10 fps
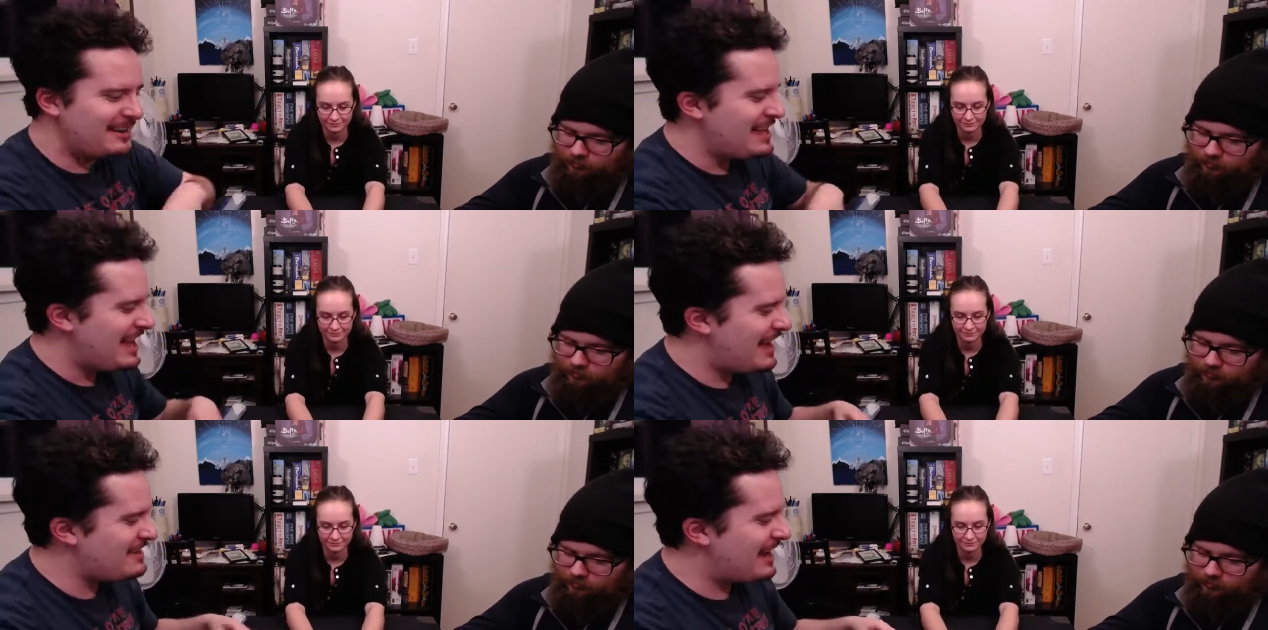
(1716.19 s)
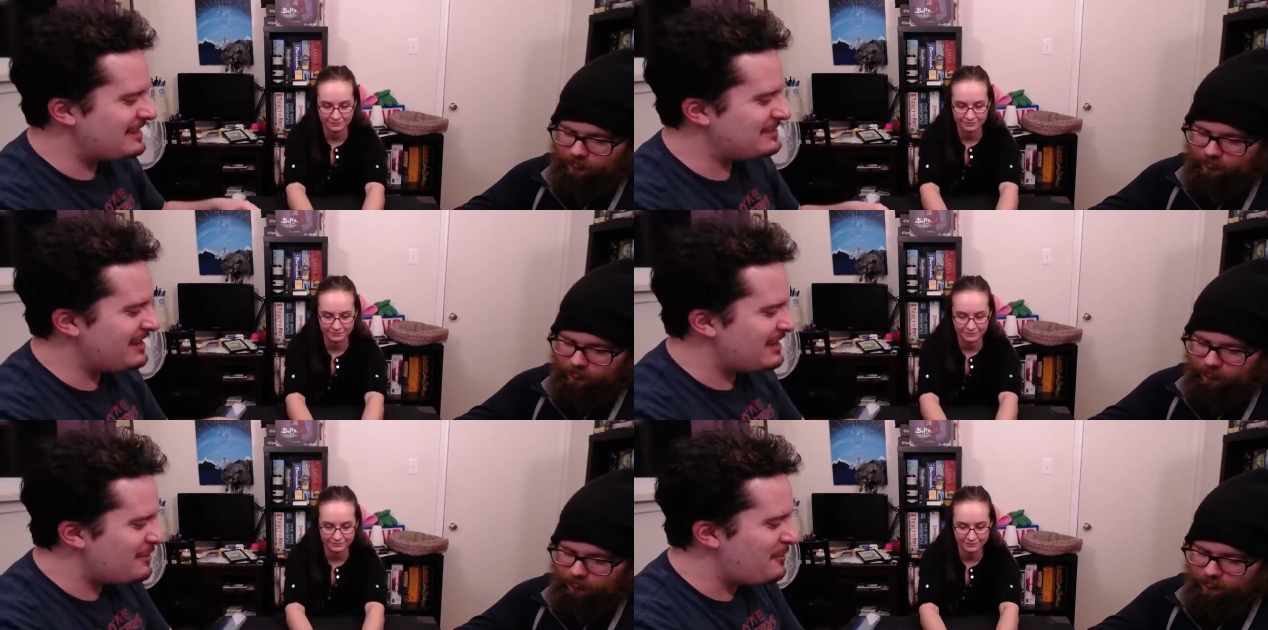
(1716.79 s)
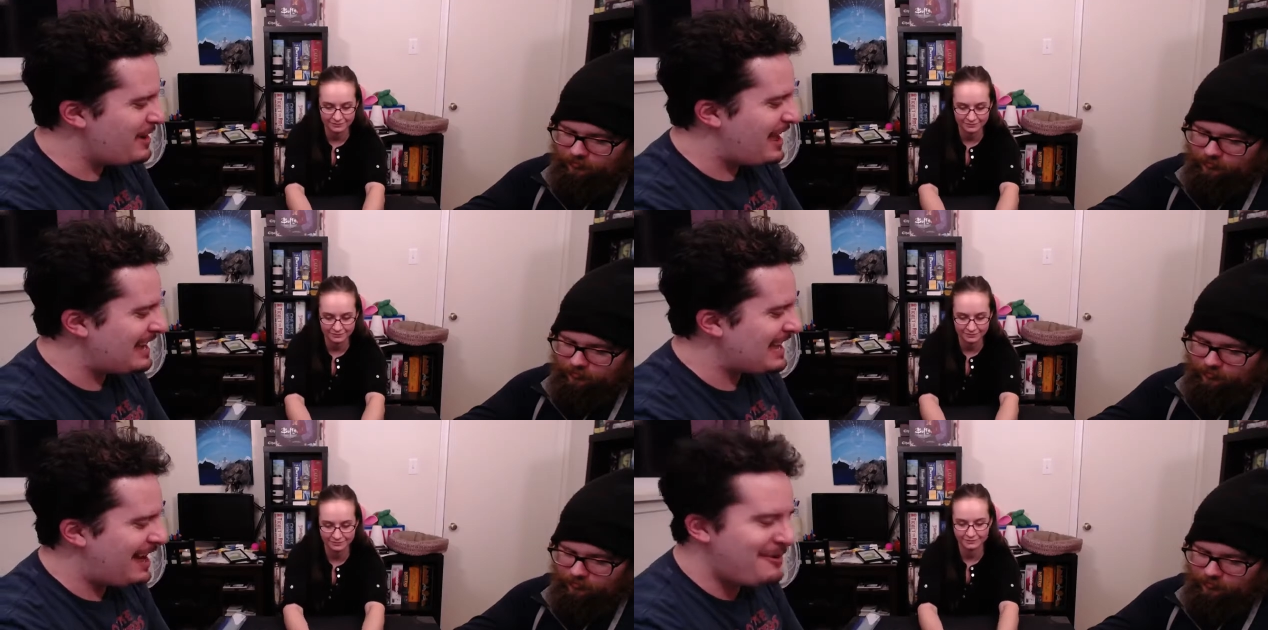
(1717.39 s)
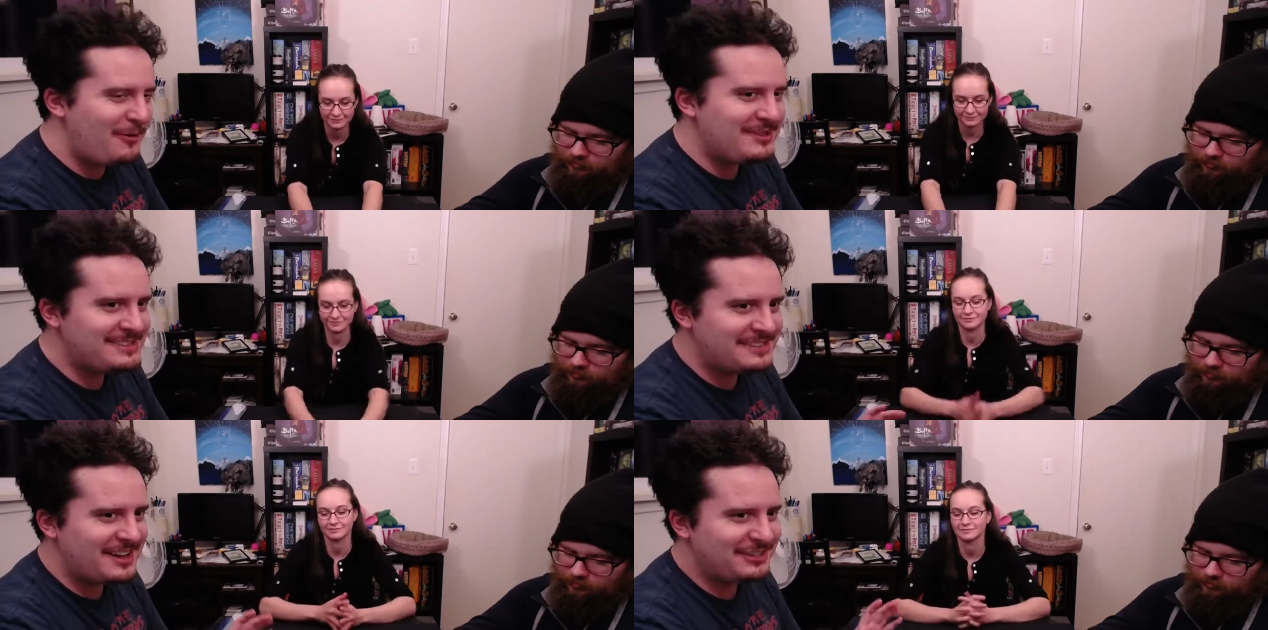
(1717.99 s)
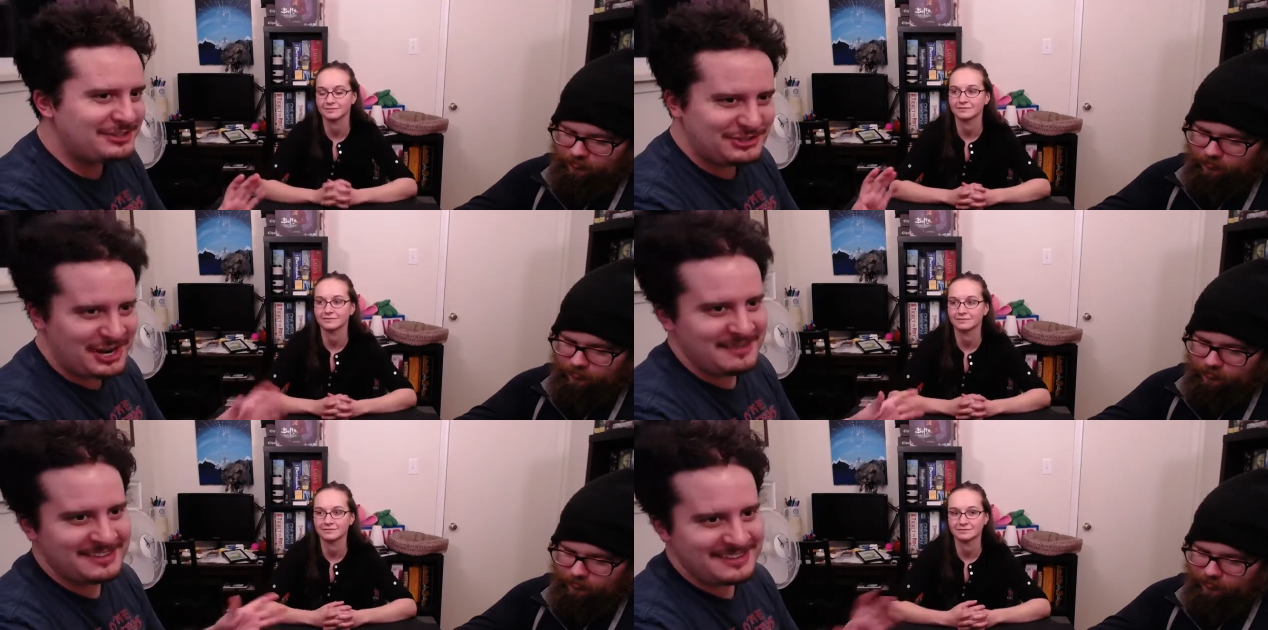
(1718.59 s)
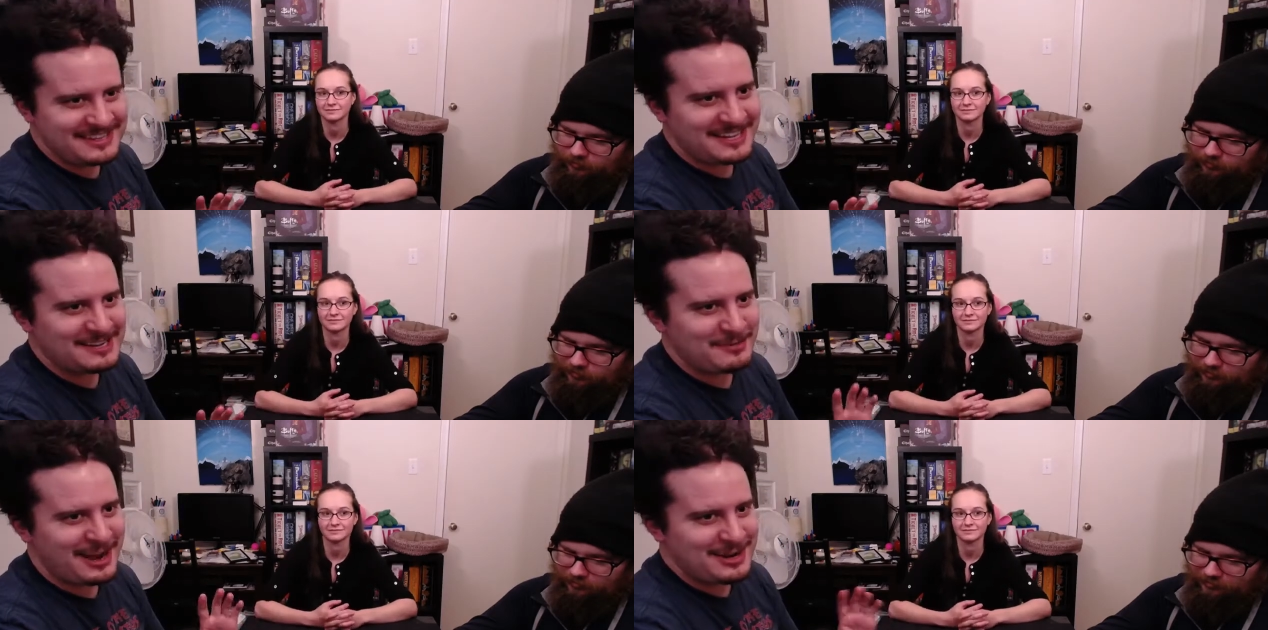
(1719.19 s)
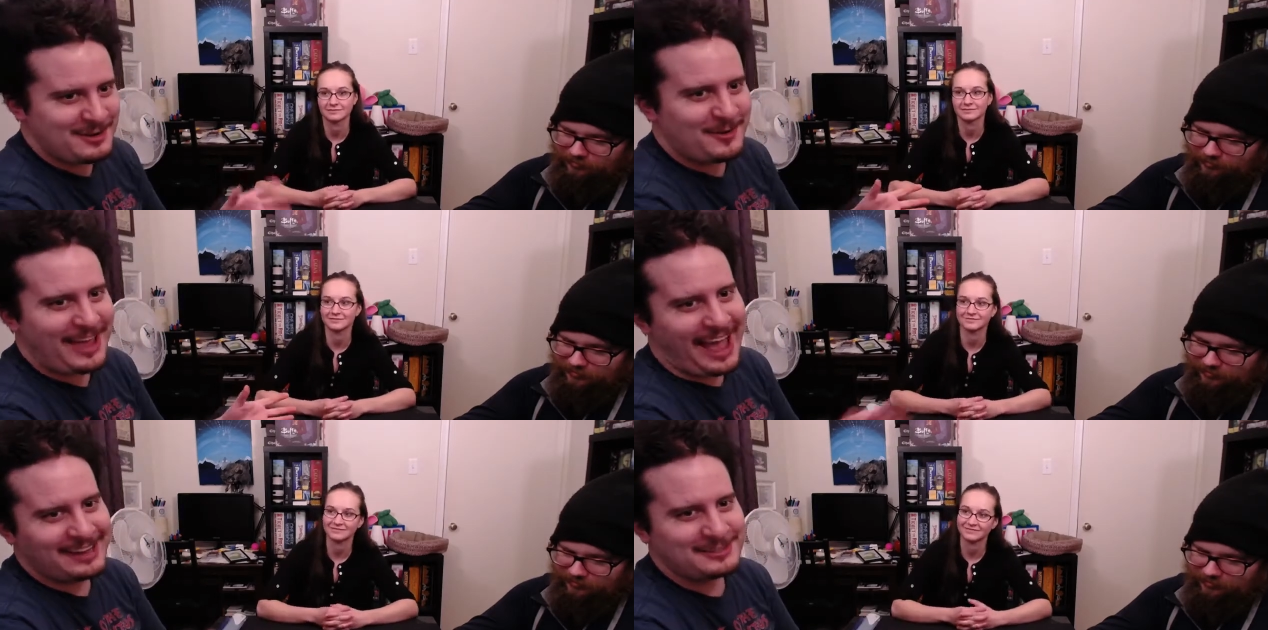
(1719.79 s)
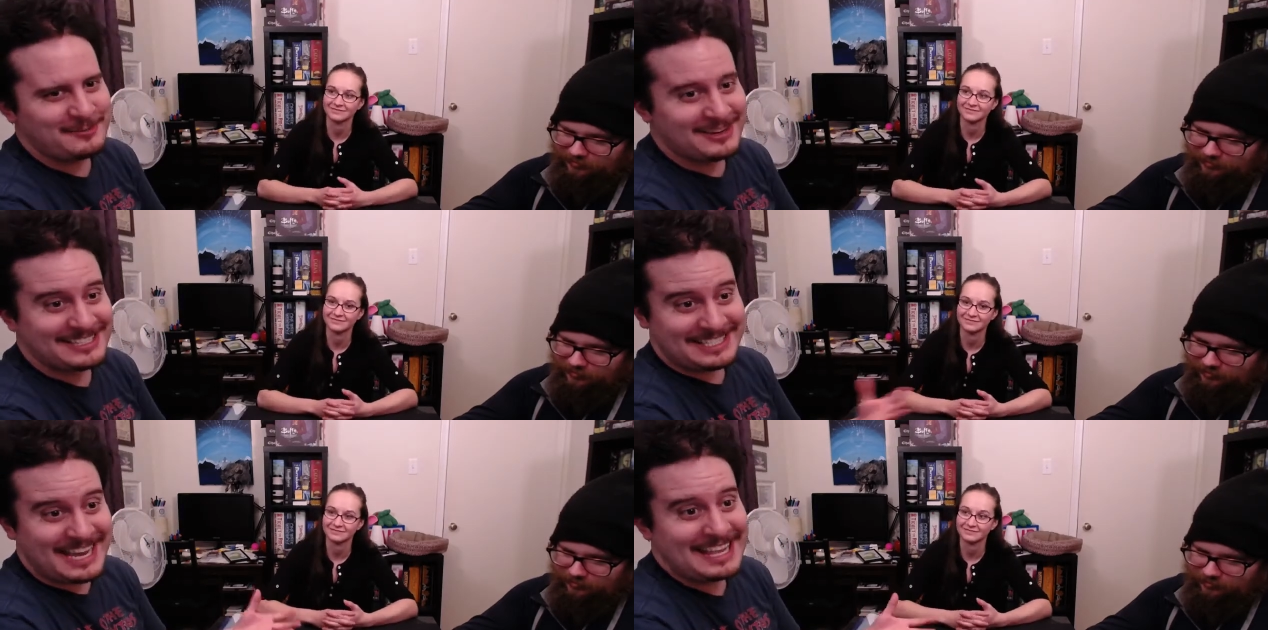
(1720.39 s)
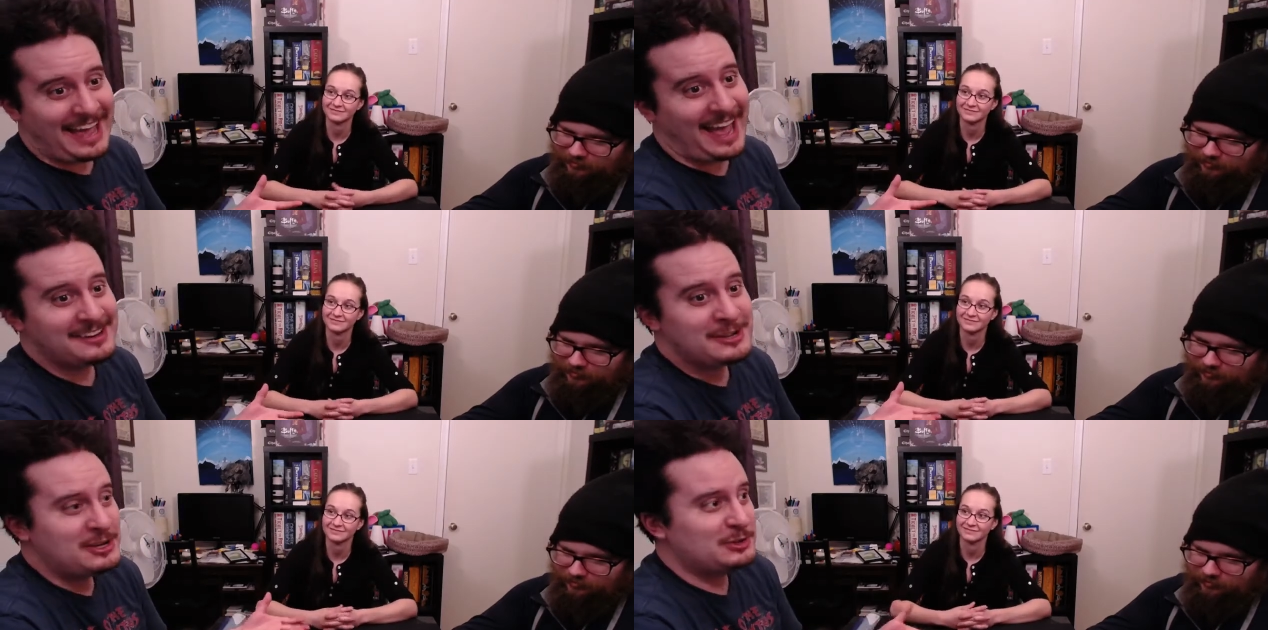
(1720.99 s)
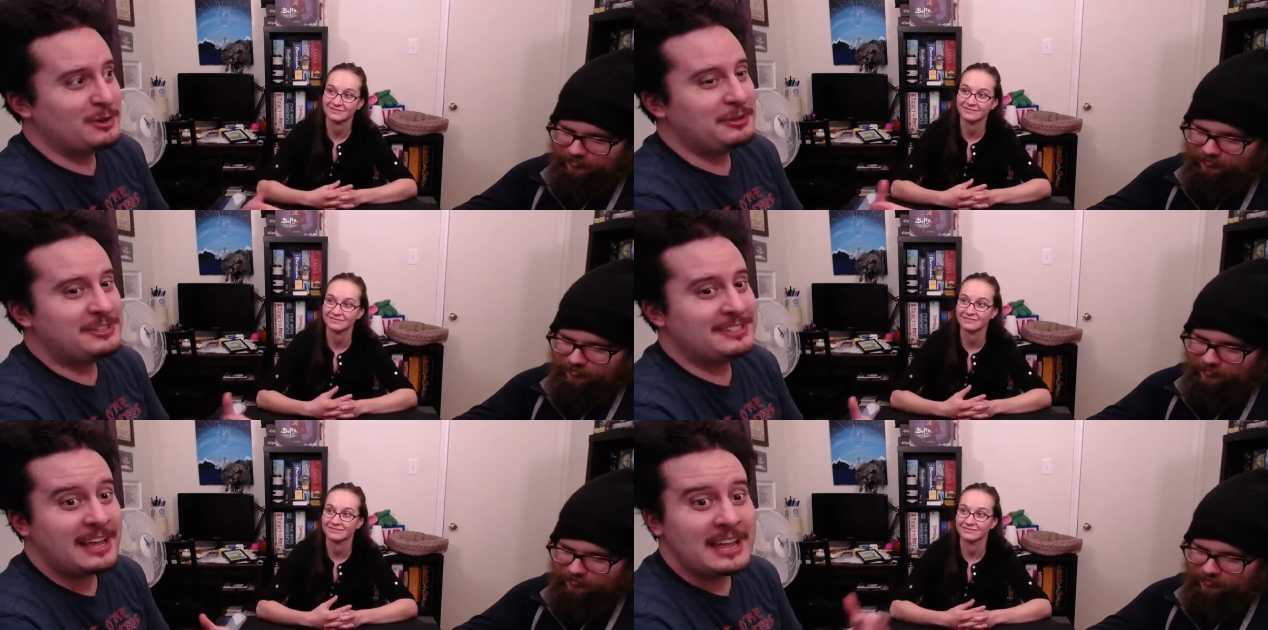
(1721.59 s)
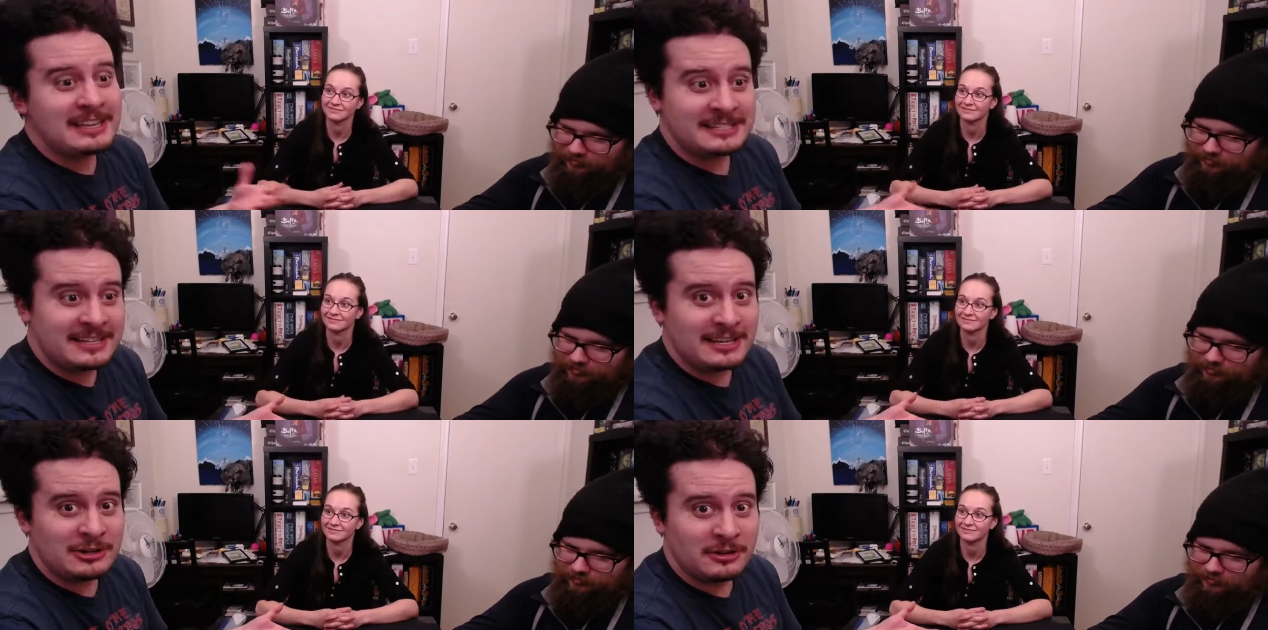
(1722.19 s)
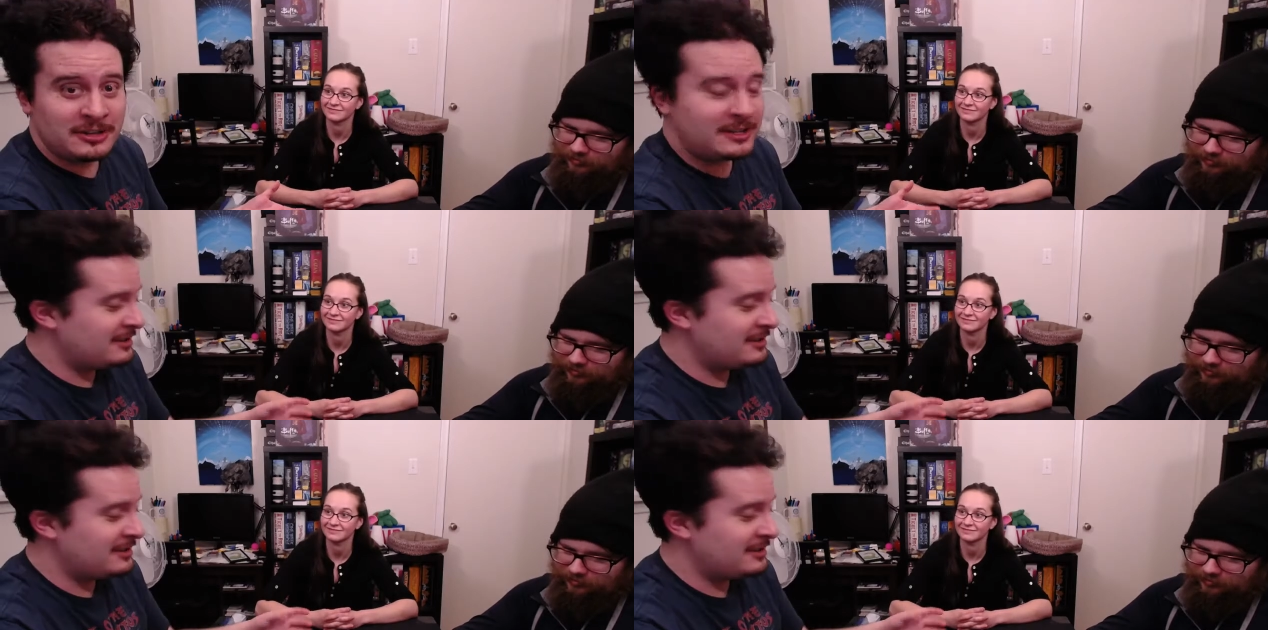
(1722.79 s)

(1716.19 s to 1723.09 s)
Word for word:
Speaker 1: And you guys are like, you know what? I kind of want to suck James's dick, but I don't actually want to say that. So I'll just say sticky cookie.